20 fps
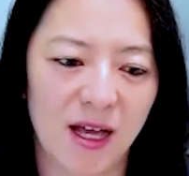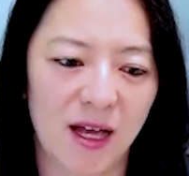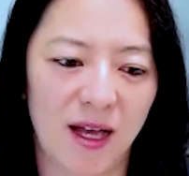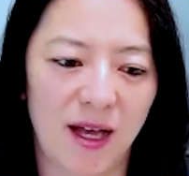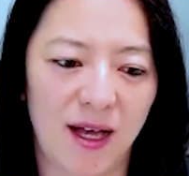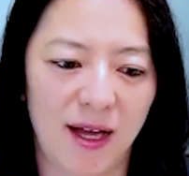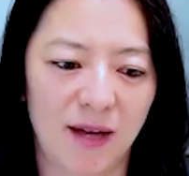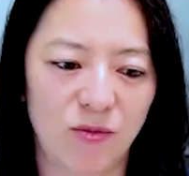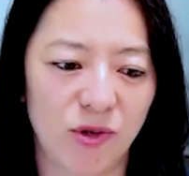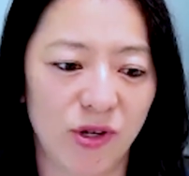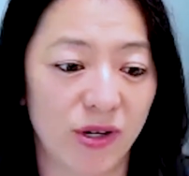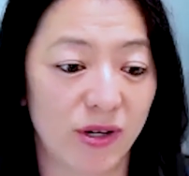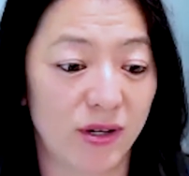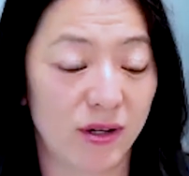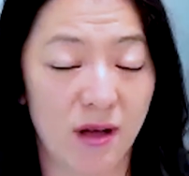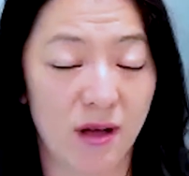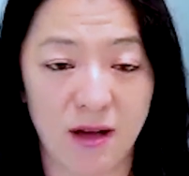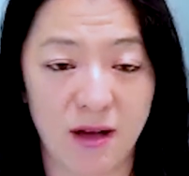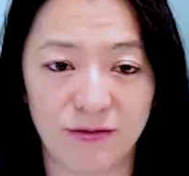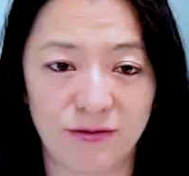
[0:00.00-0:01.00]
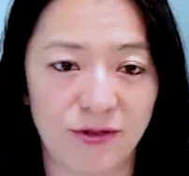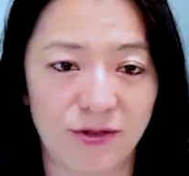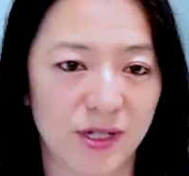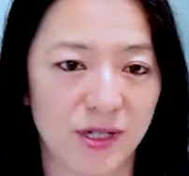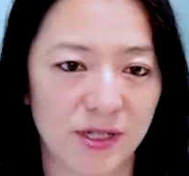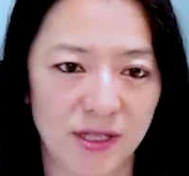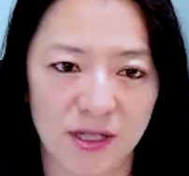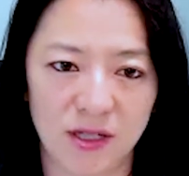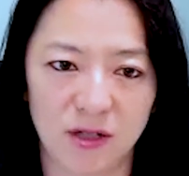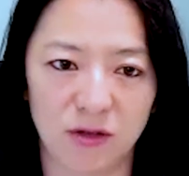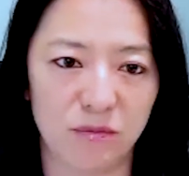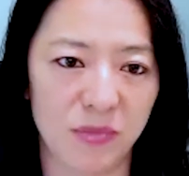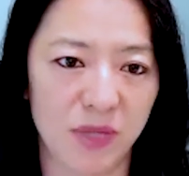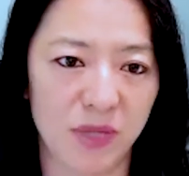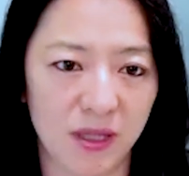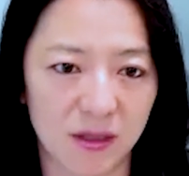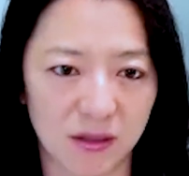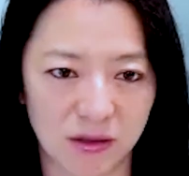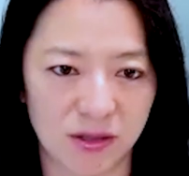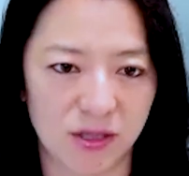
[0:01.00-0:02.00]
Um, when you're at a conference, you know,
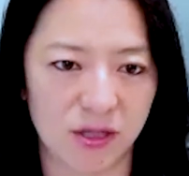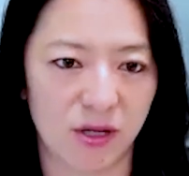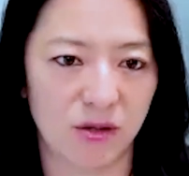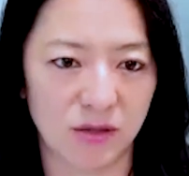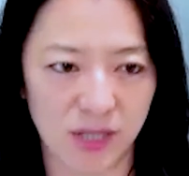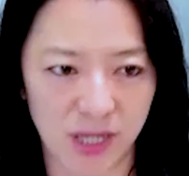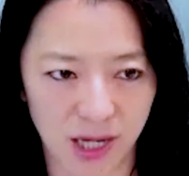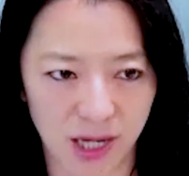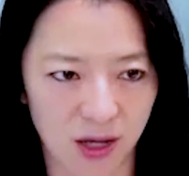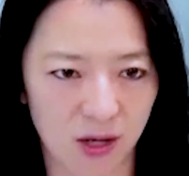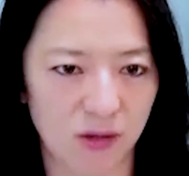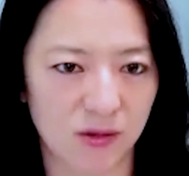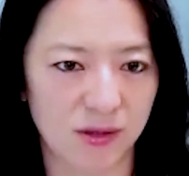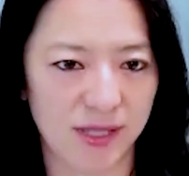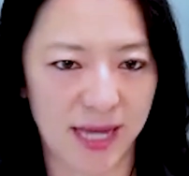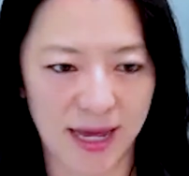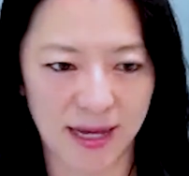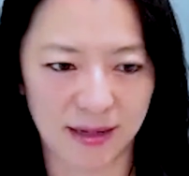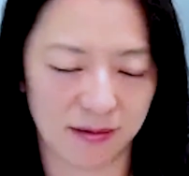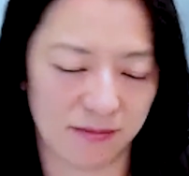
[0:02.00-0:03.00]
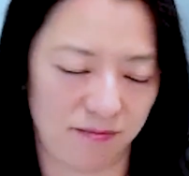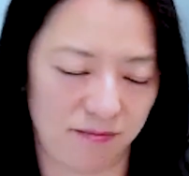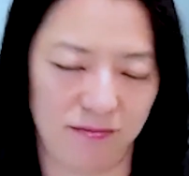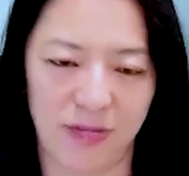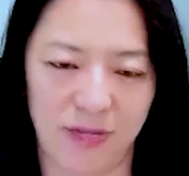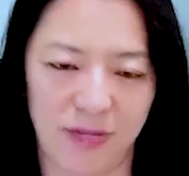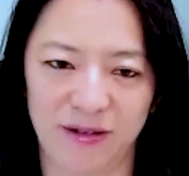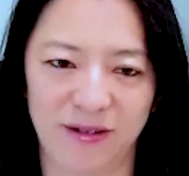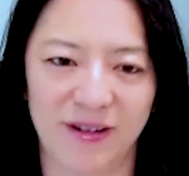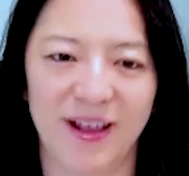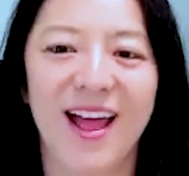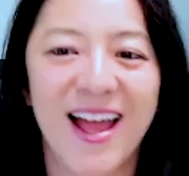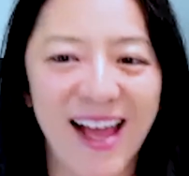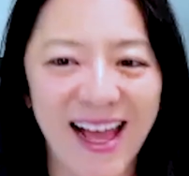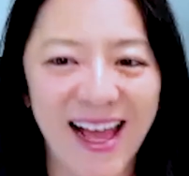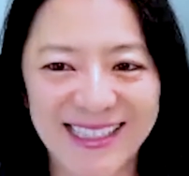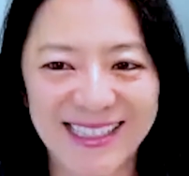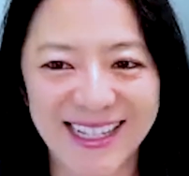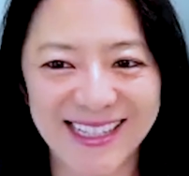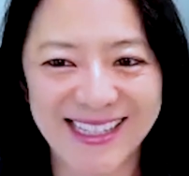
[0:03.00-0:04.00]
meals, hotel, tax, I don't know.
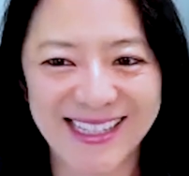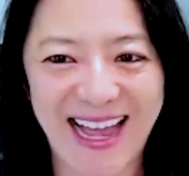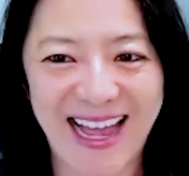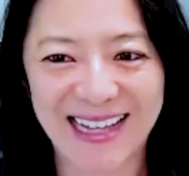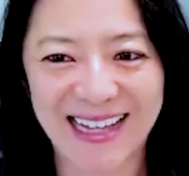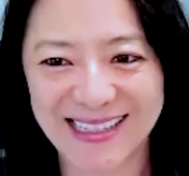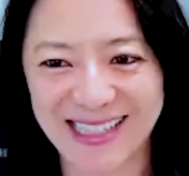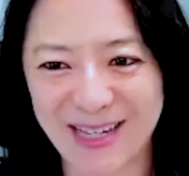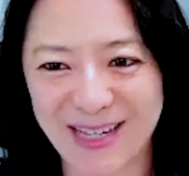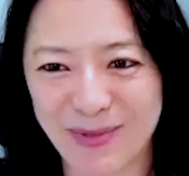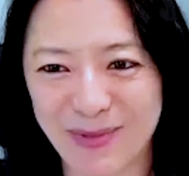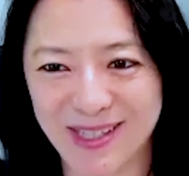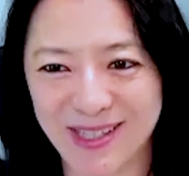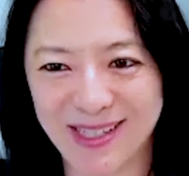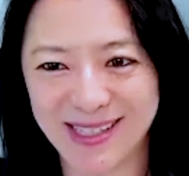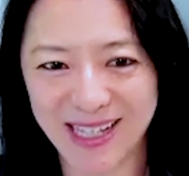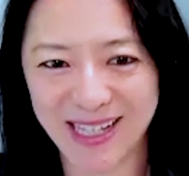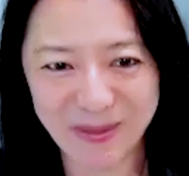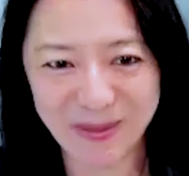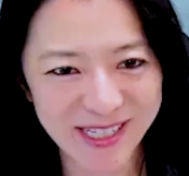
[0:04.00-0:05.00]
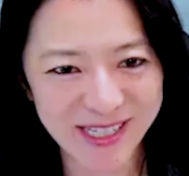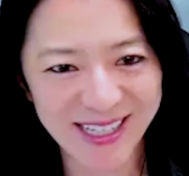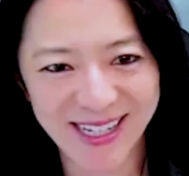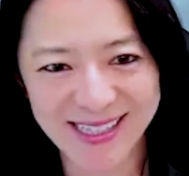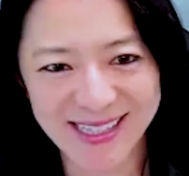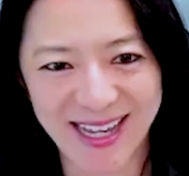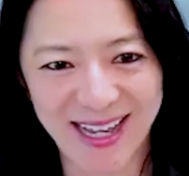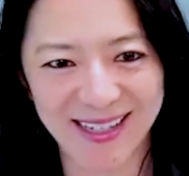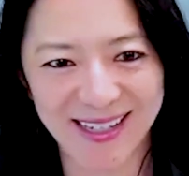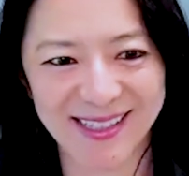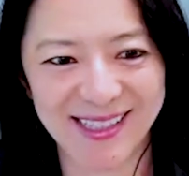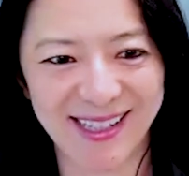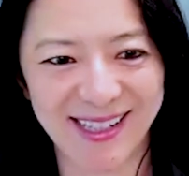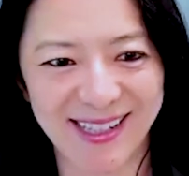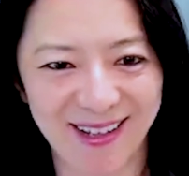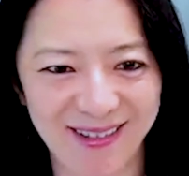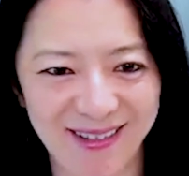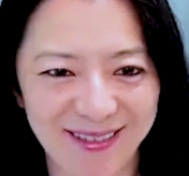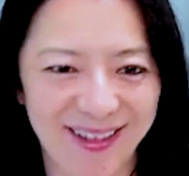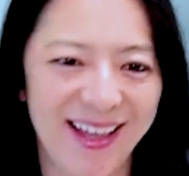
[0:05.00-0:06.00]
I said taxi, but does anybody take taxi
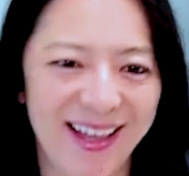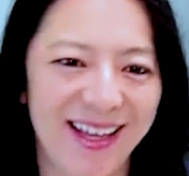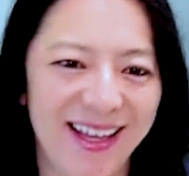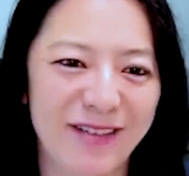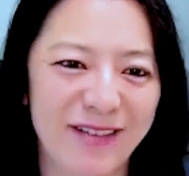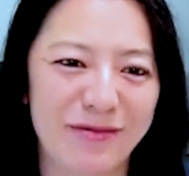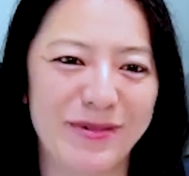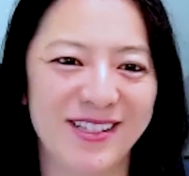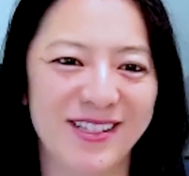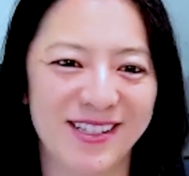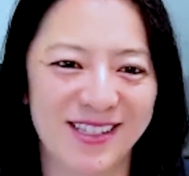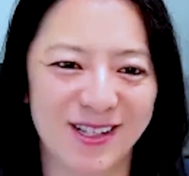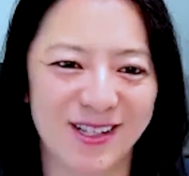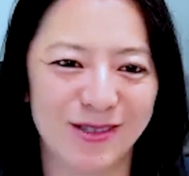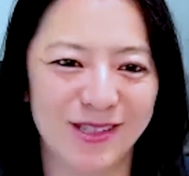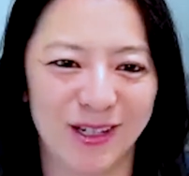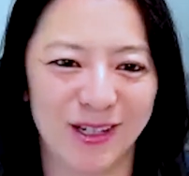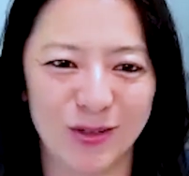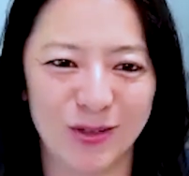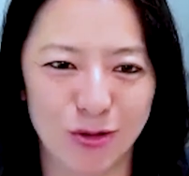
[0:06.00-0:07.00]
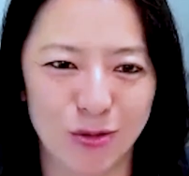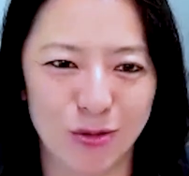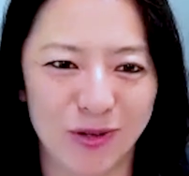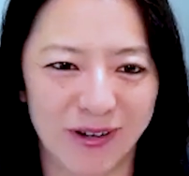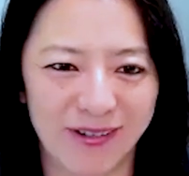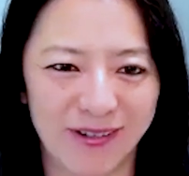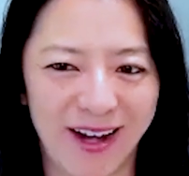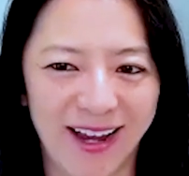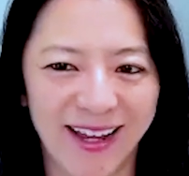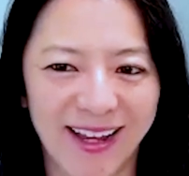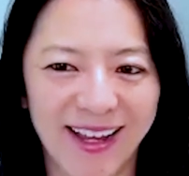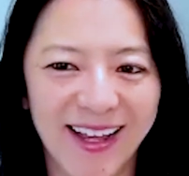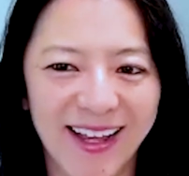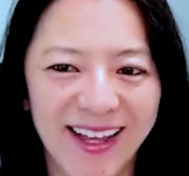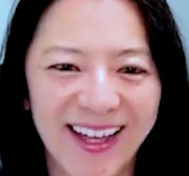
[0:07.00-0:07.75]
now? Everybody no, just goes on Uber, right?